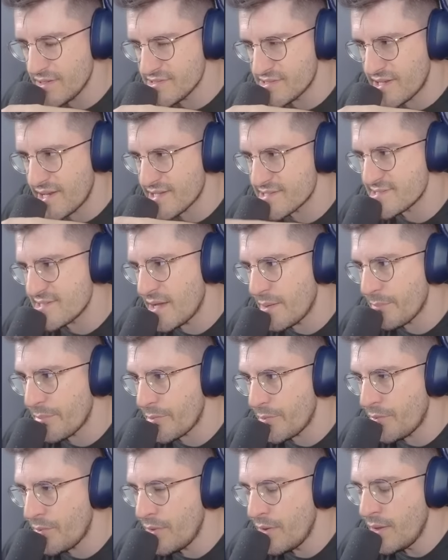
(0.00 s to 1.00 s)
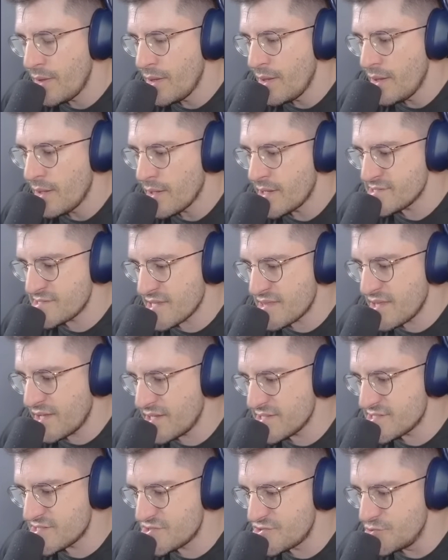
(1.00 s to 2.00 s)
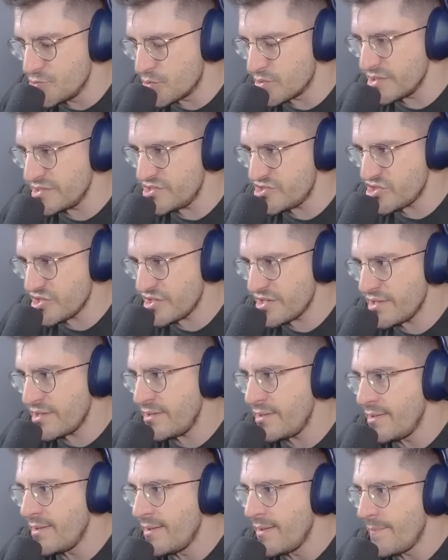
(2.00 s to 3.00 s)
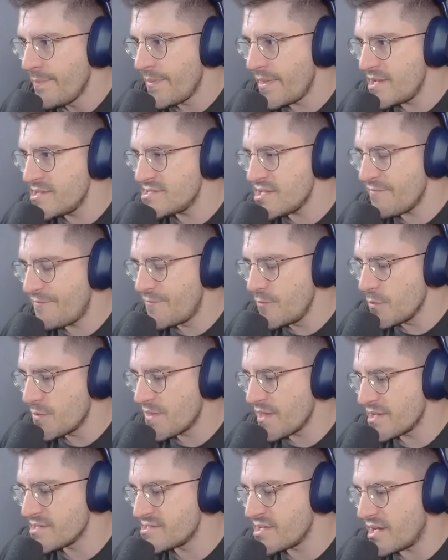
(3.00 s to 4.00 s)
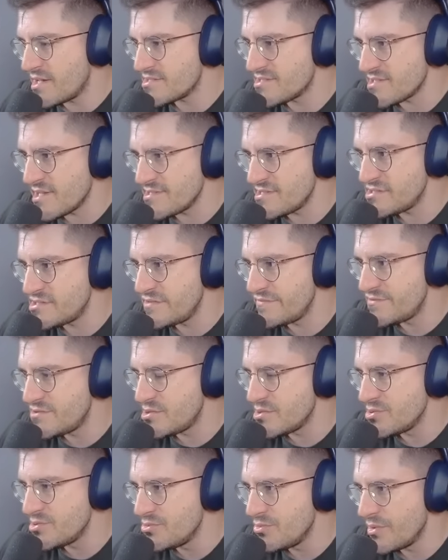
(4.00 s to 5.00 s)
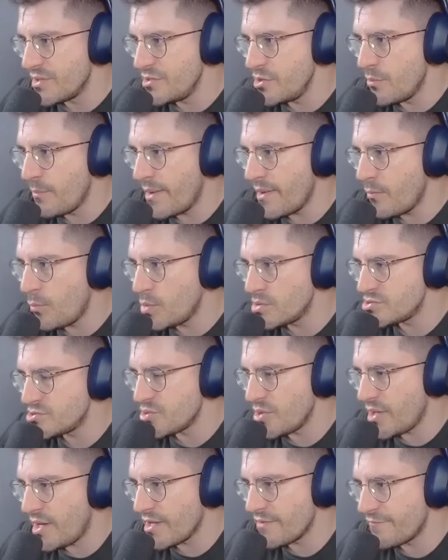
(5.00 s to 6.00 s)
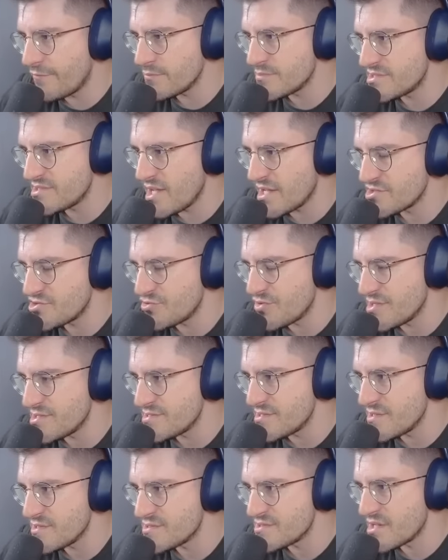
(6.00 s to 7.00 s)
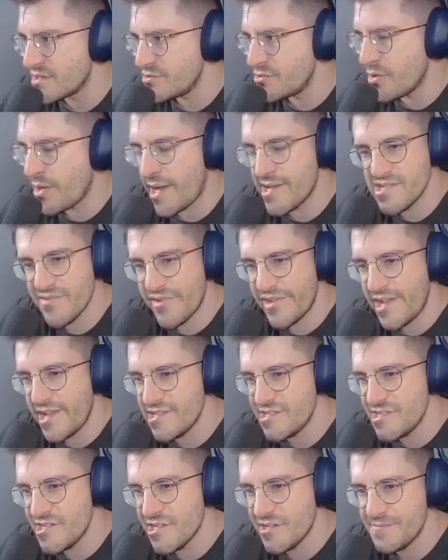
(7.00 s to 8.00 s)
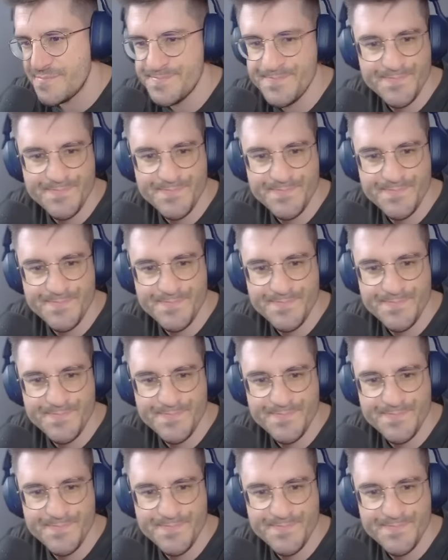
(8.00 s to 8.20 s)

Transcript: an example because I think it's too cliche. There is a few things that are sensitive too, and you might want to hide from stack traces. Do you guys have an idea?